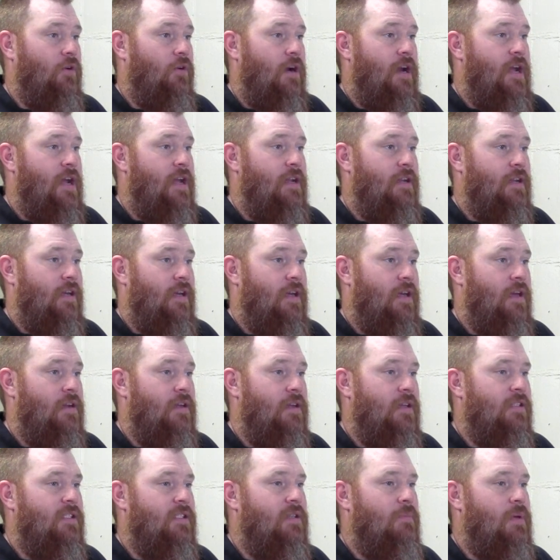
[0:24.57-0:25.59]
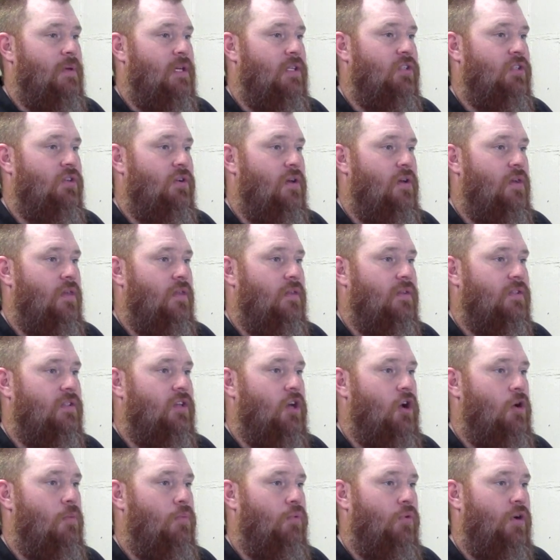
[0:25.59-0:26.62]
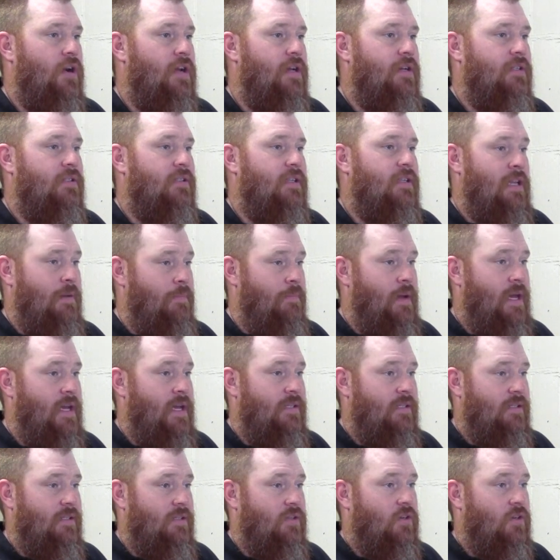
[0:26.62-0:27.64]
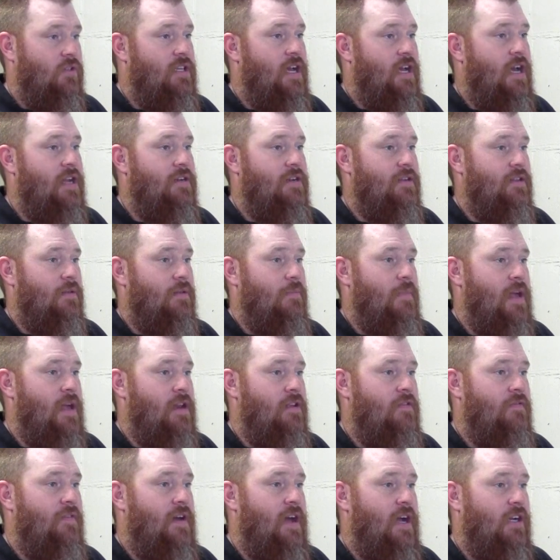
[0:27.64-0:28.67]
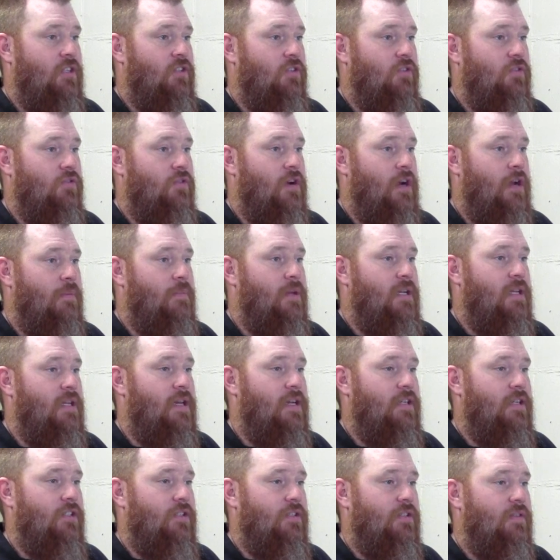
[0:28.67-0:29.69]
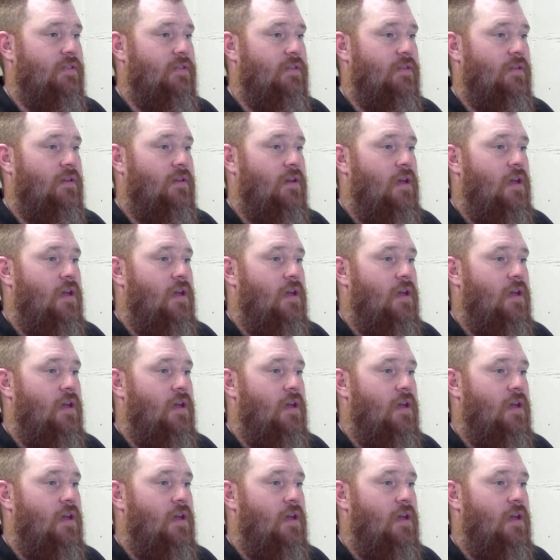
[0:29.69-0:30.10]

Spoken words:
or handgun is to be sure that the scope rings and bases are tightened to the manufacturer's recommendations.